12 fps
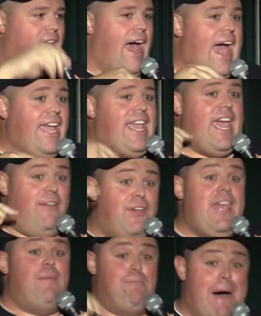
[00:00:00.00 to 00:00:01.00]
I gave
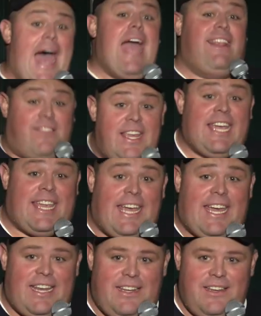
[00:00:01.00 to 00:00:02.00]
him my
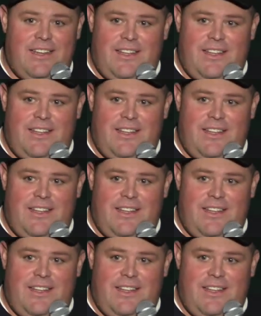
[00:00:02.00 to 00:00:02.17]
ticket.